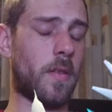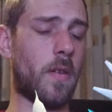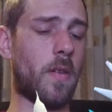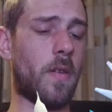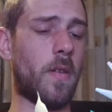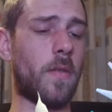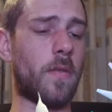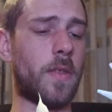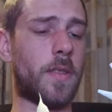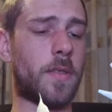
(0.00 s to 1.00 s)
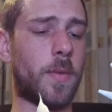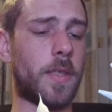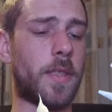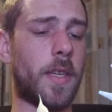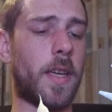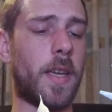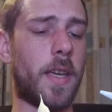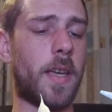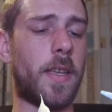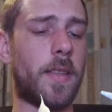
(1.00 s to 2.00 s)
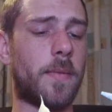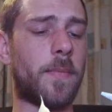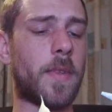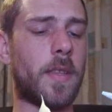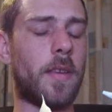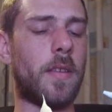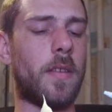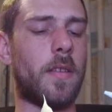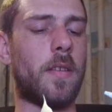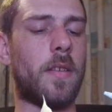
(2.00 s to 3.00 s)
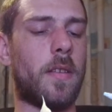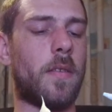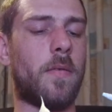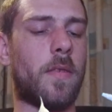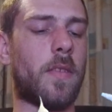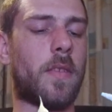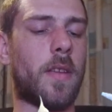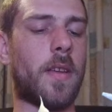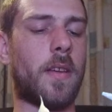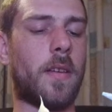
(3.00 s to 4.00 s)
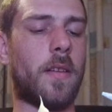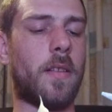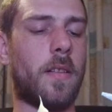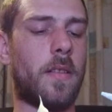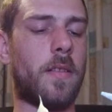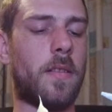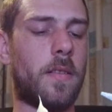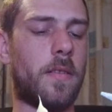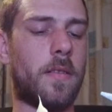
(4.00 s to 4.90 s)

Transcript: no, he's switching in. What the hell?